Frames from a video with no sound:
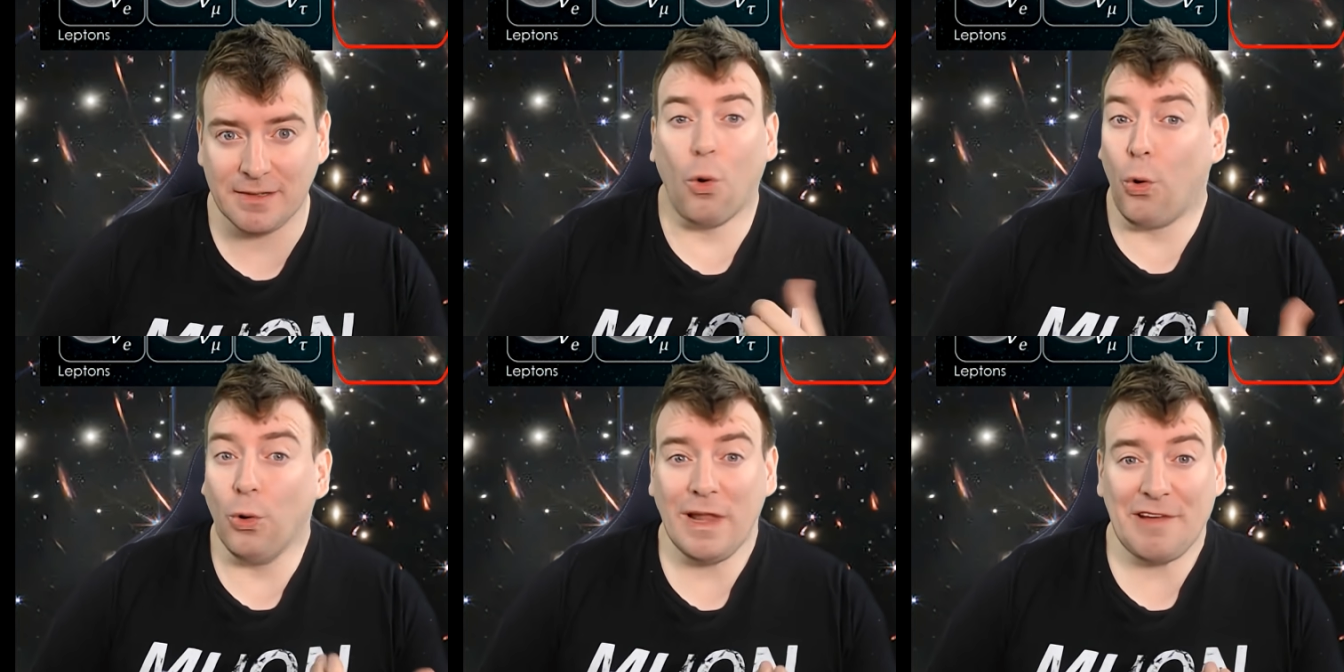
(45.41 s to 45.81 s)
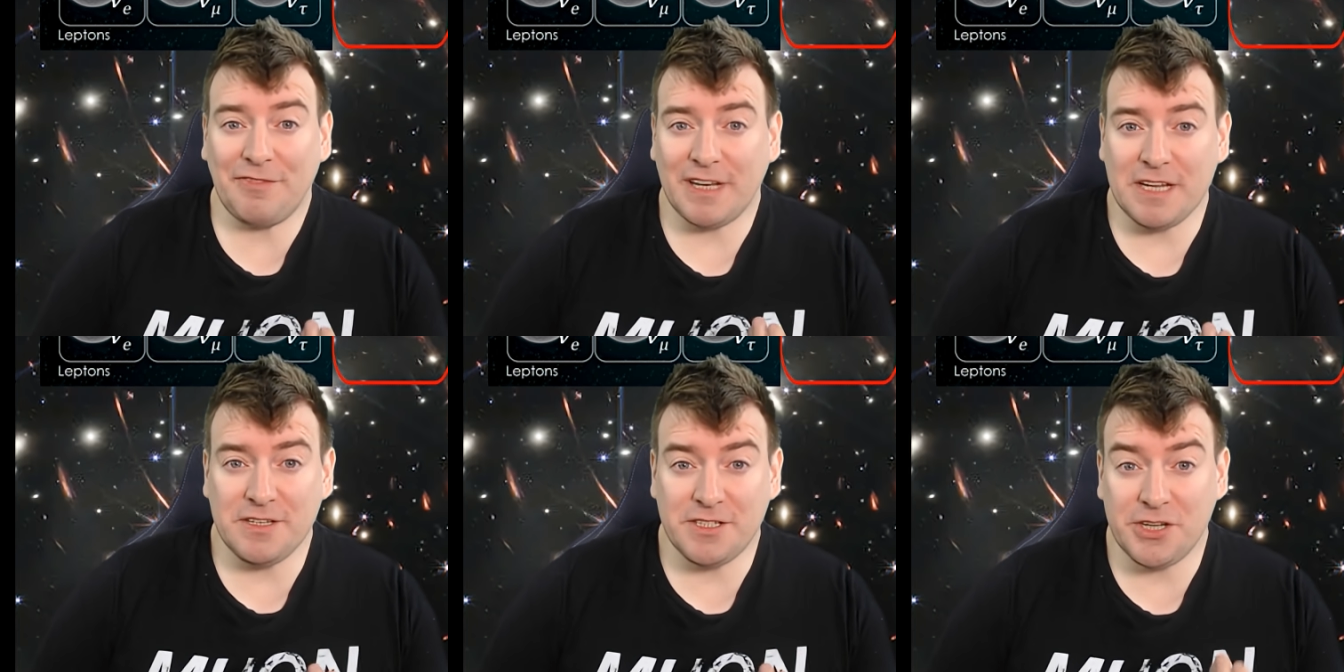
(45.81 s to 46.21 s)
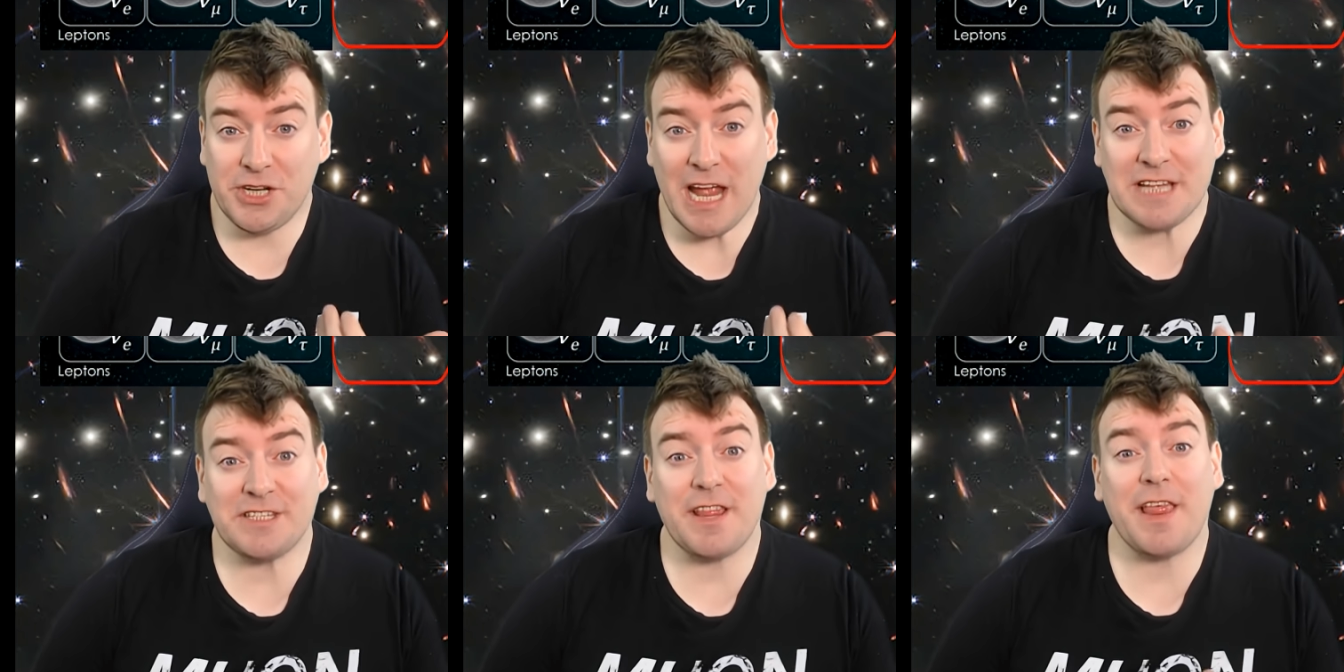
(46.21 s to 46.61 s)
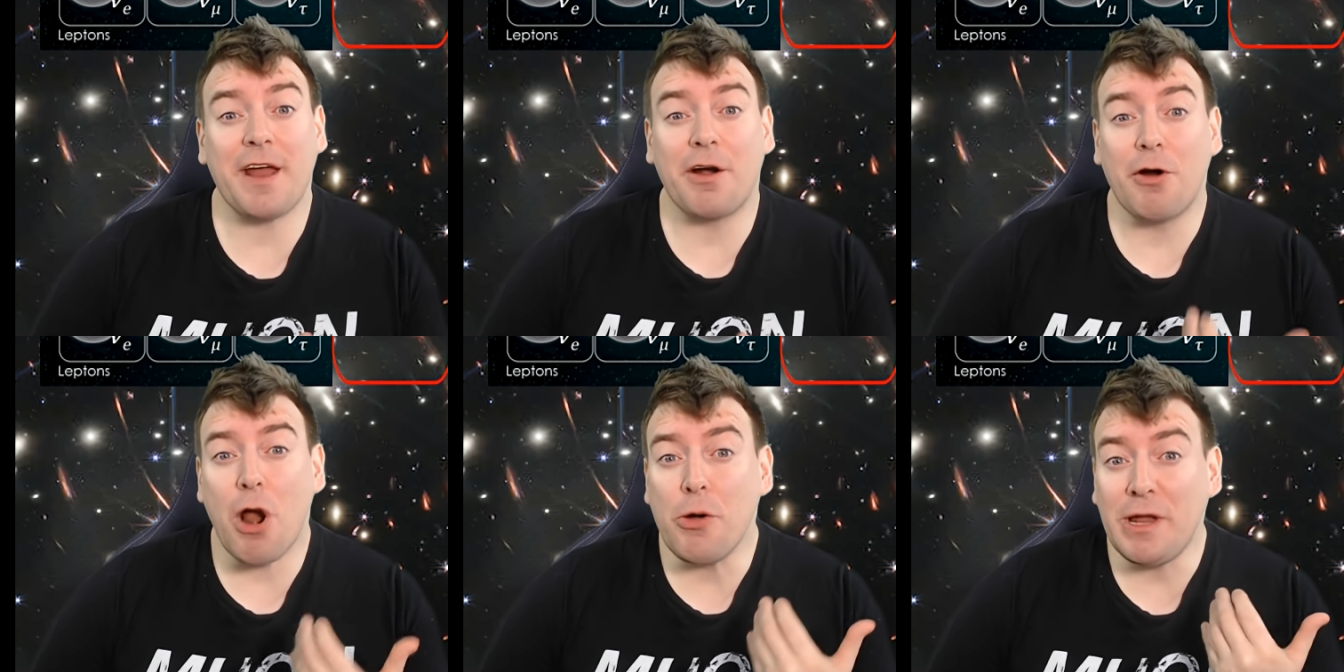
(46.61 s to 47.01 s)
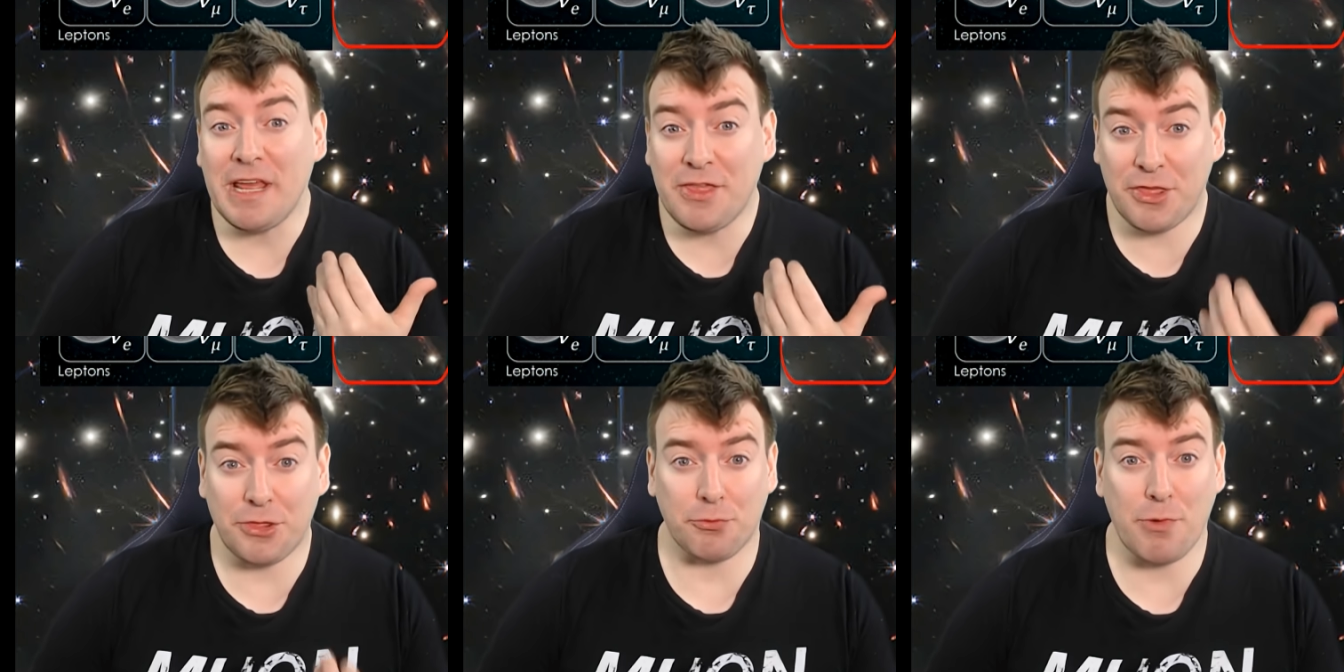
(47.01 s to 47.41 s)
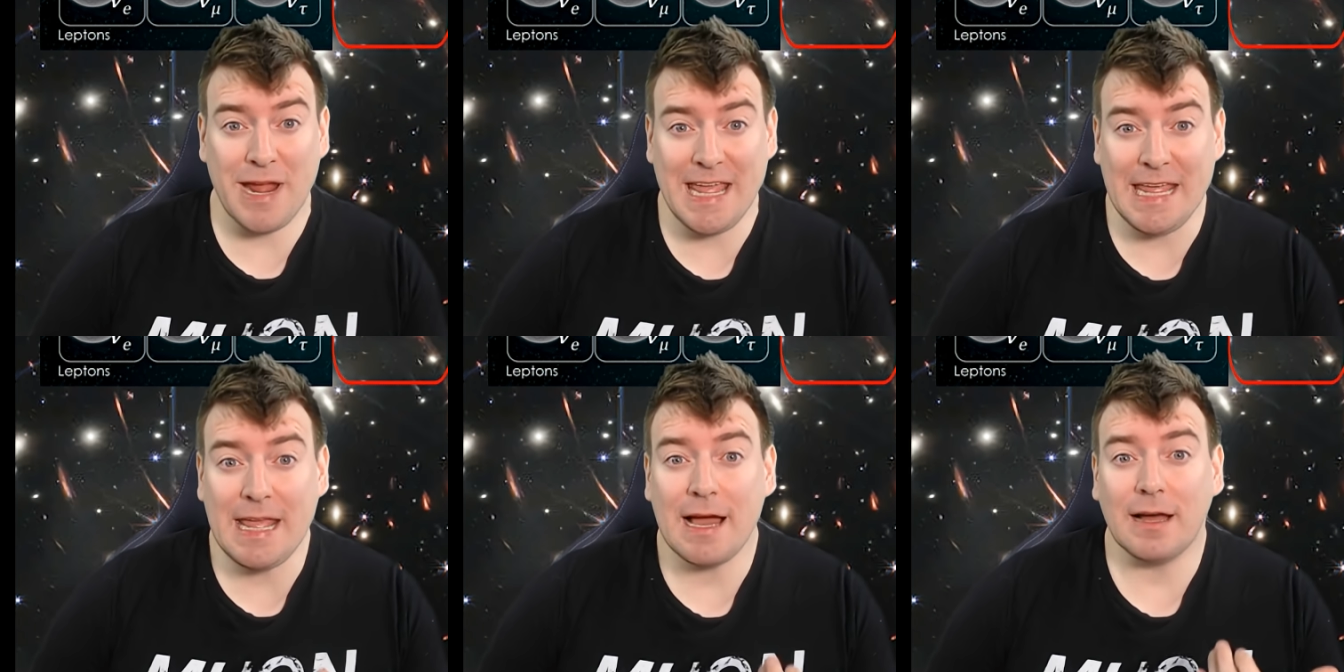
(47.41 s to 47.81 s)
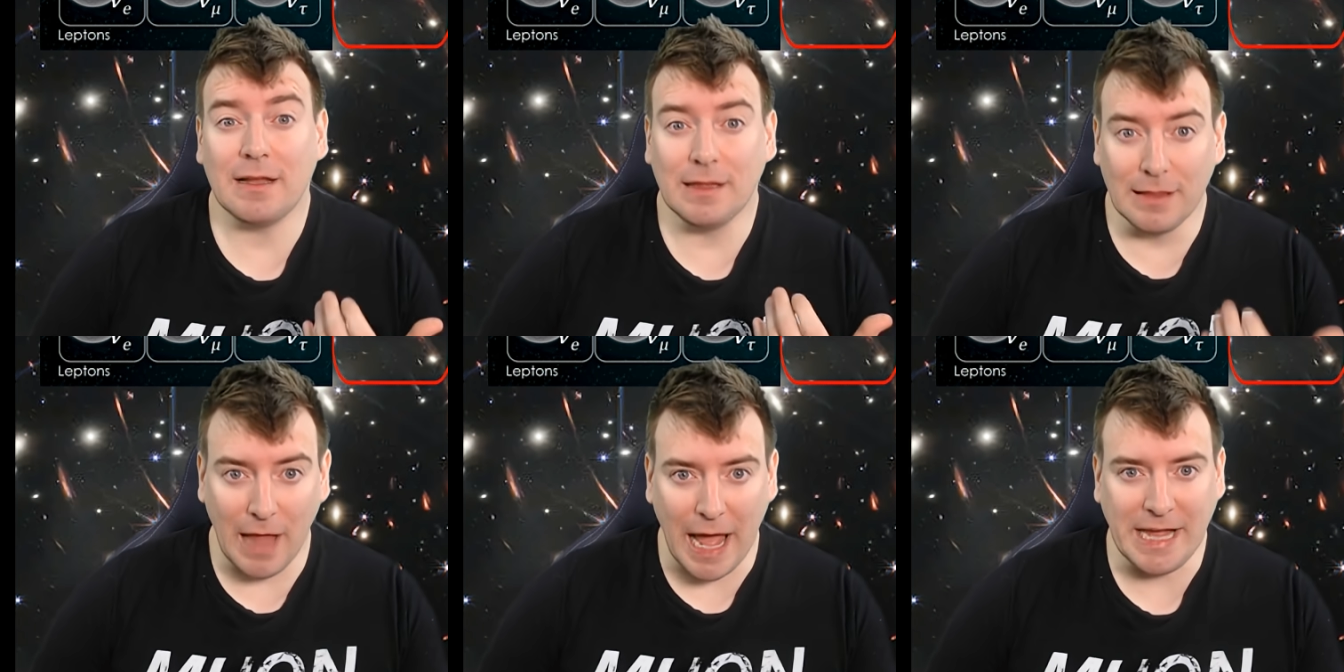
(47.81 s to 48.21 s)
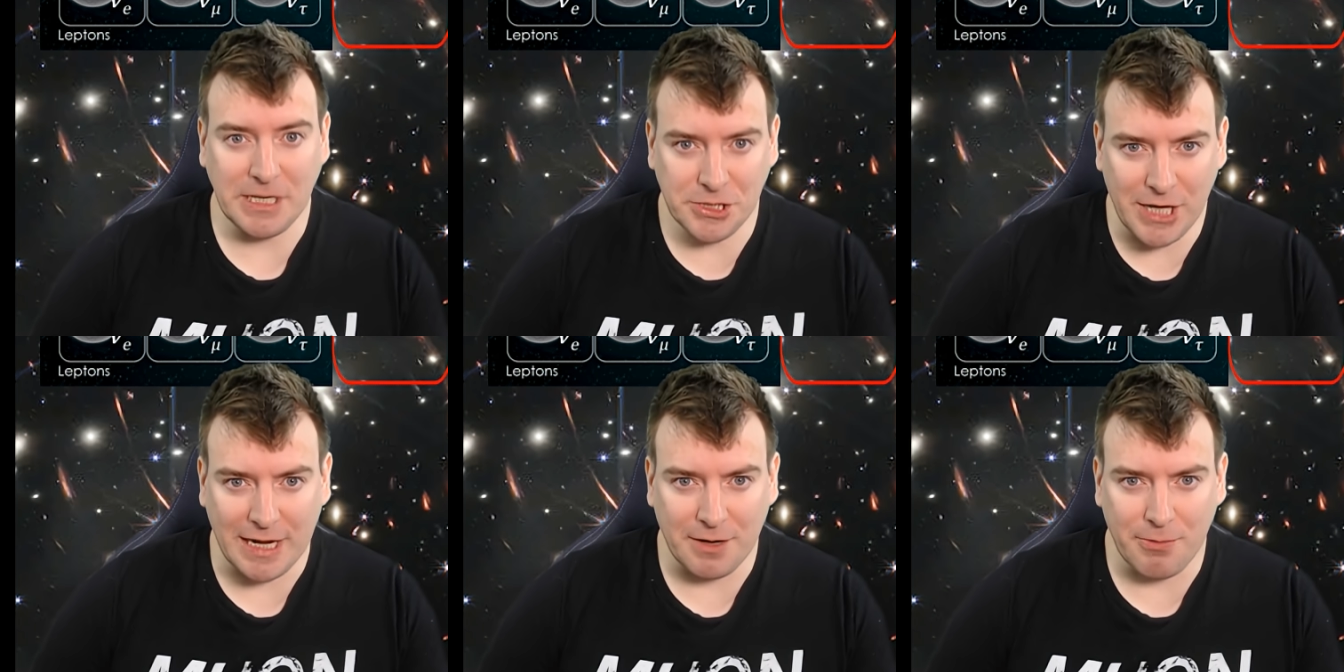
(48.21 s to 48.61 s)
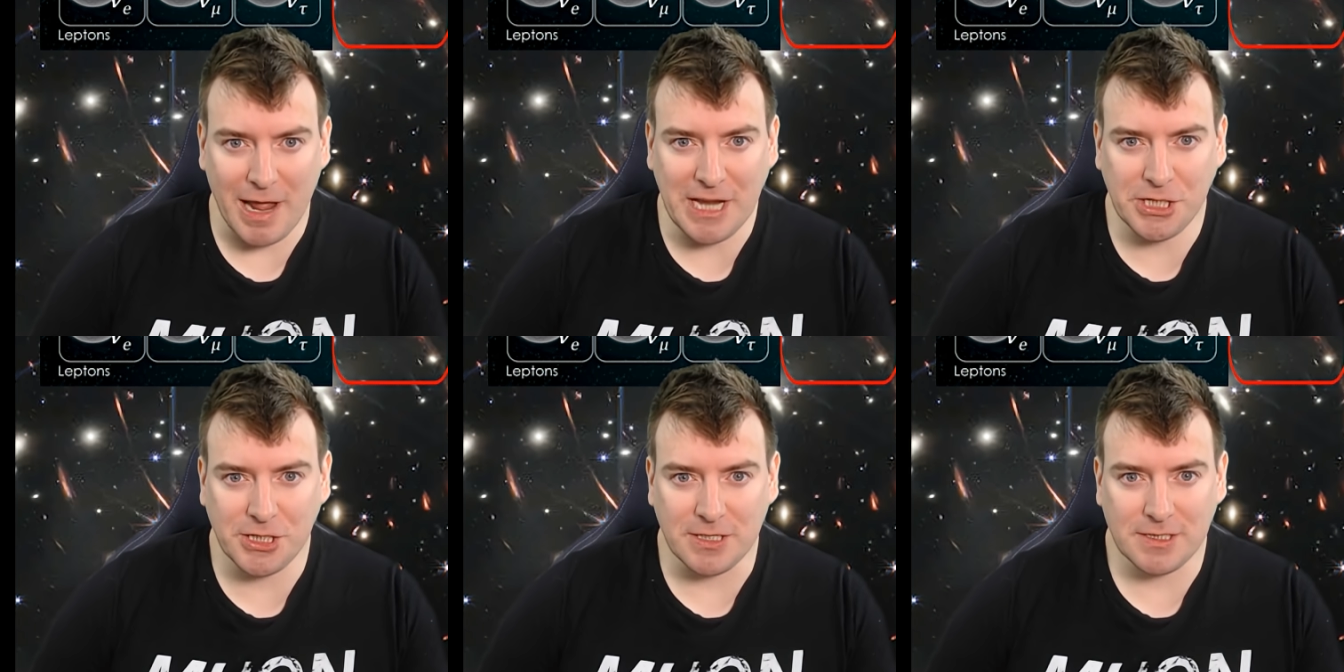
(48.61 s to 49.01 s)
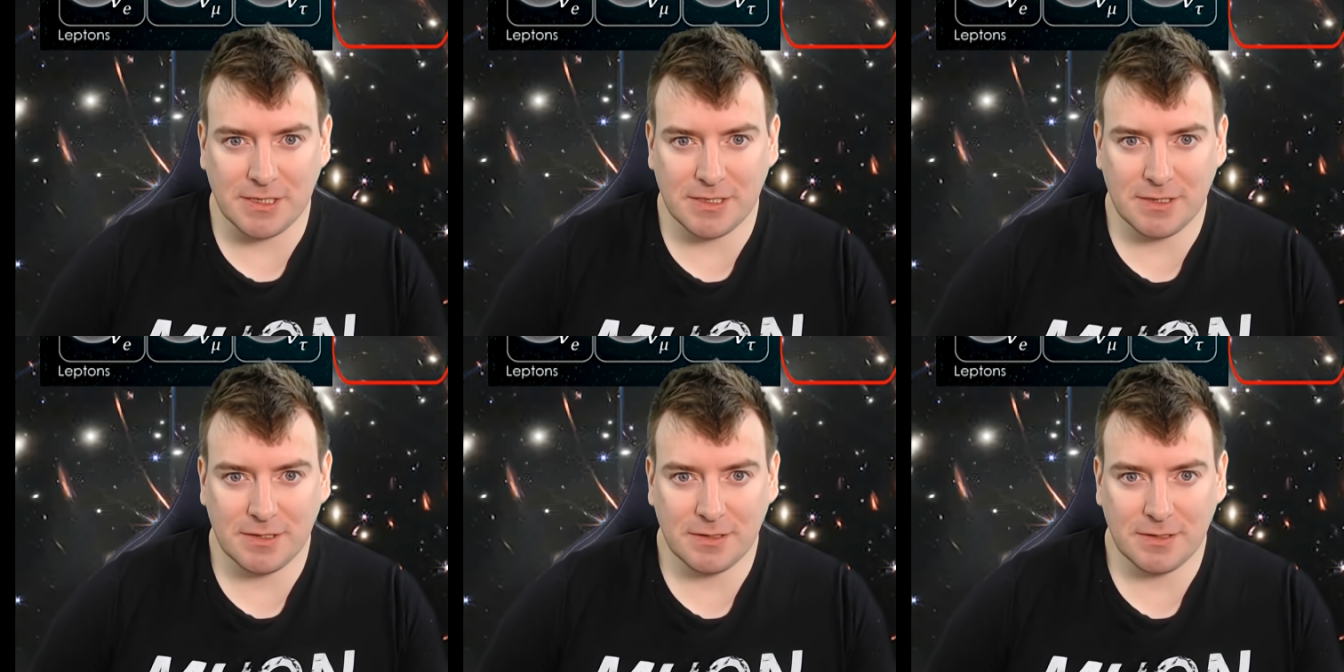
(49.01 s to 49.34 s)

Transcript: All evidence suggests that there are only three light generations.